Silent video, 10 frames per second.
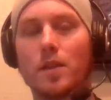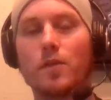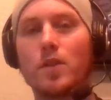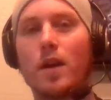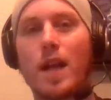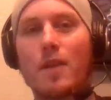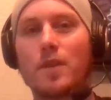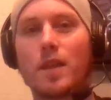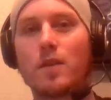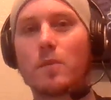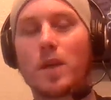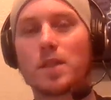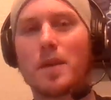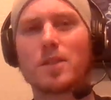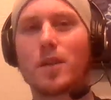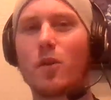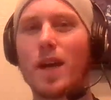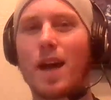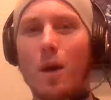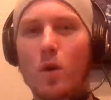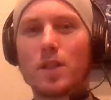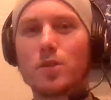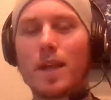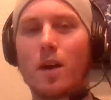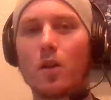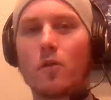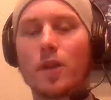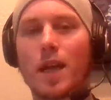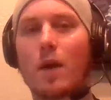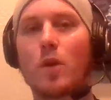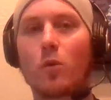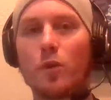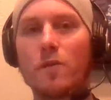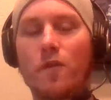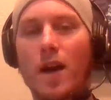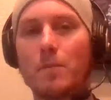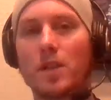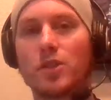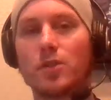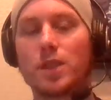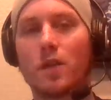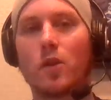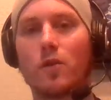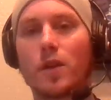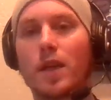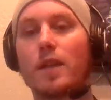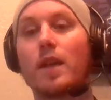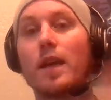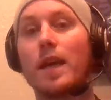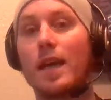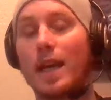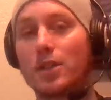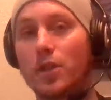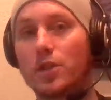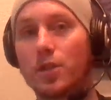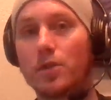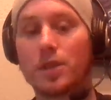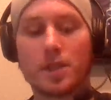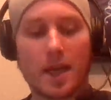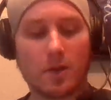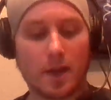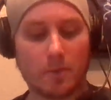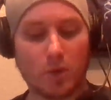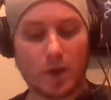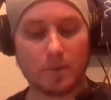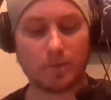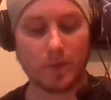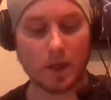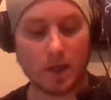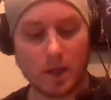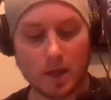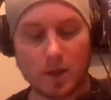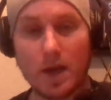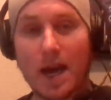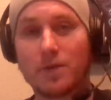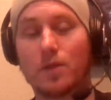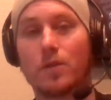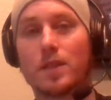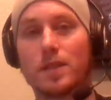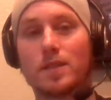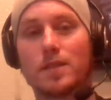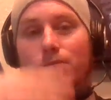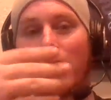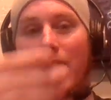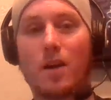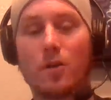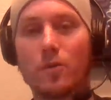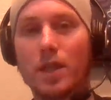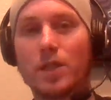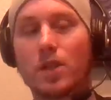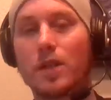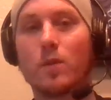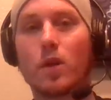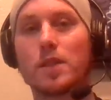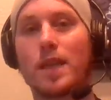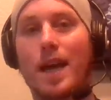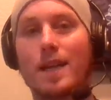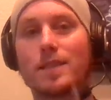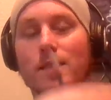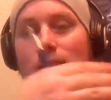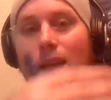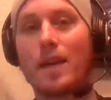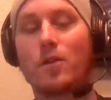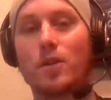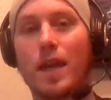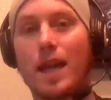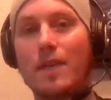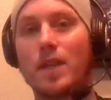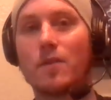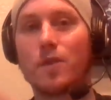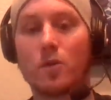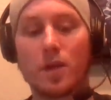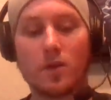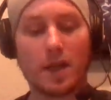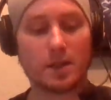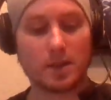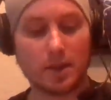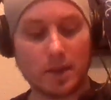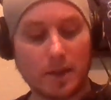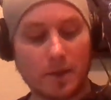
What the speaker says: You've done everything you can possibly imagine. You know what? I want to do that all over again. I want to refine my true self all over again. And so you choose to cycle that point. You have to, because that's how eternity works. It has to cycle. You can't have an infinite regress.